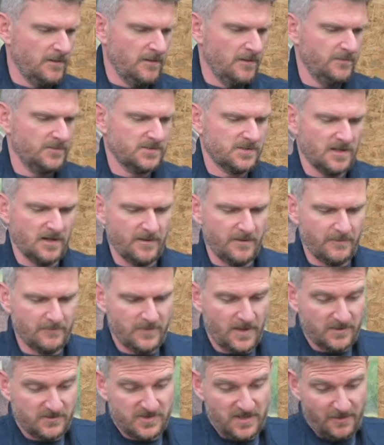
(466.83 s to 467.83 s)
I'm
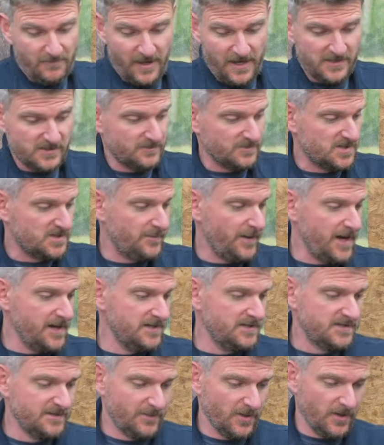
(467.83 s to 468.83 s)
trying to make some
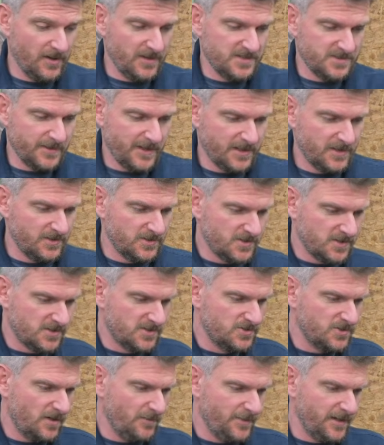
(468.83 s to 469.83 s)
space, to be honest, so I can
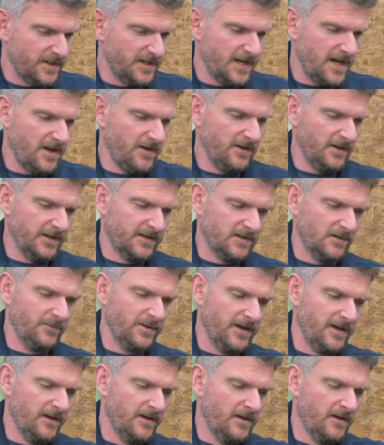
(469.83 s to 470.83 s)
just drop it down a little
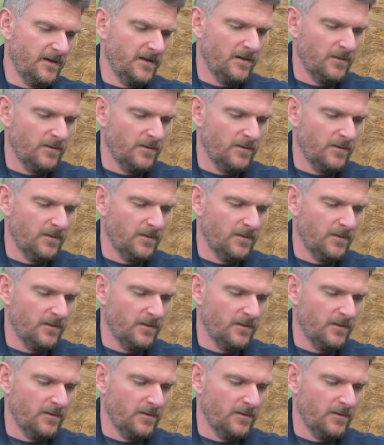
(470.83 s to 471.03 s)
bit.